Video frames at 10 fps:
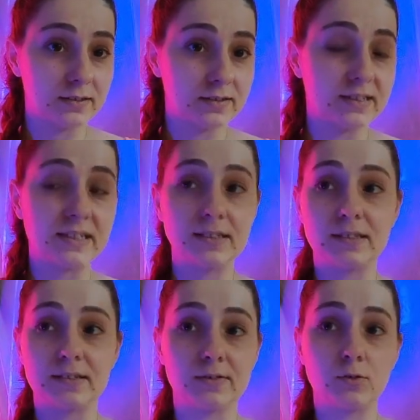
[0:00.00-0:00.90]
the
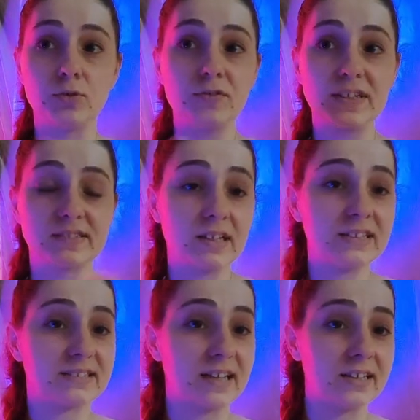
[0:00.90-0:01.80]
universe is not
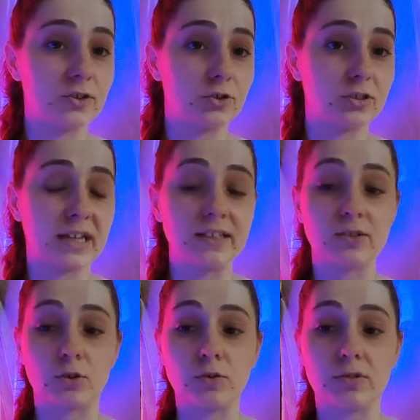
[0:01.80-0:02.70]
deciding you should get
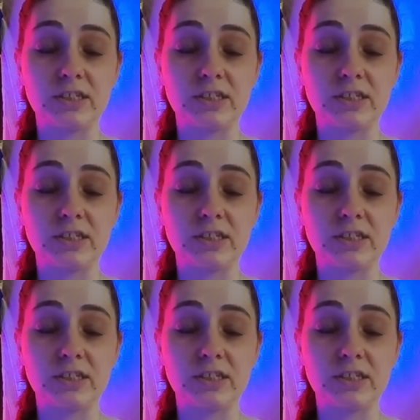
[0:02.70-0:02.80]
it or no.